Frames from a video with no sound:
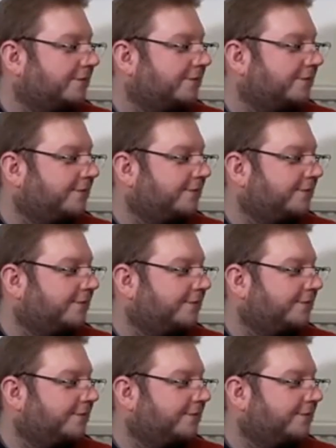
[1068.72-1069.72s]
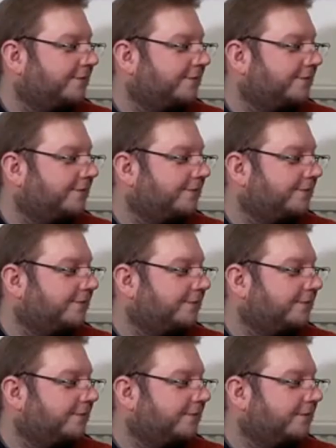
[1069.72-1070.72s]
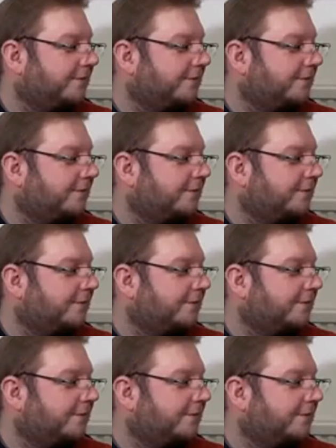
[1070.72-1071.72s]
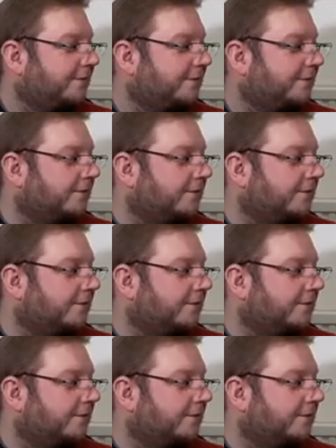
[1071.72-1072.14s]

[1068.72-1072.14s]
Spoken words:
(silent)